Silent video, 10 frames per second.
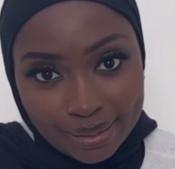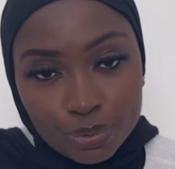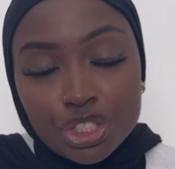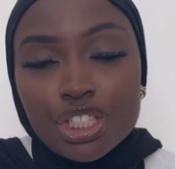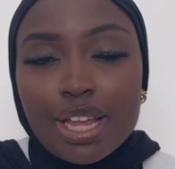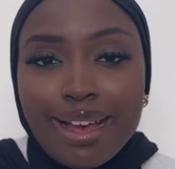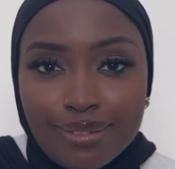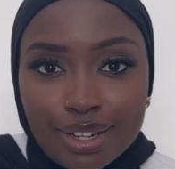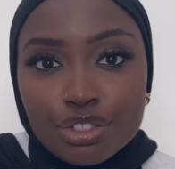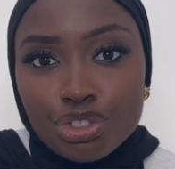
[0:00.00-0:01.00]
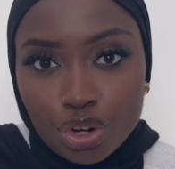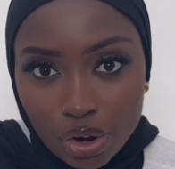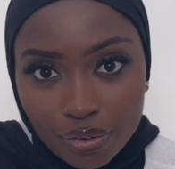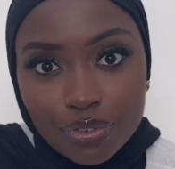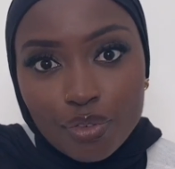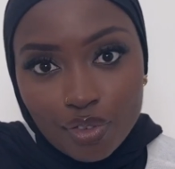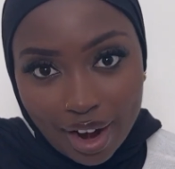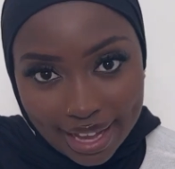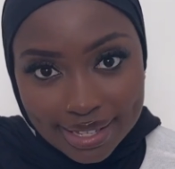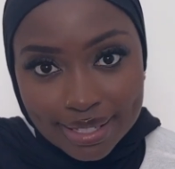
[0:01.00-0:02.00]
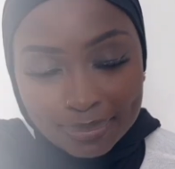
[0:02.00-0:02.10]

which is our jollof rice.